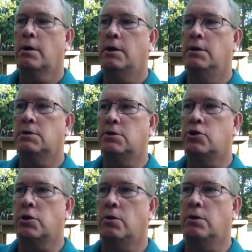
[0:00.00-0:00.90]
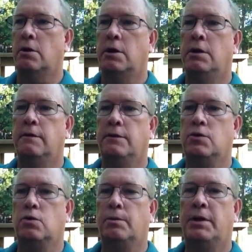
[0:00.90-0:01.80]
is to show the
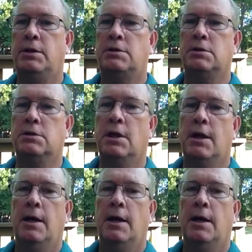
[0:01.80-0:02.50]
individual pieces.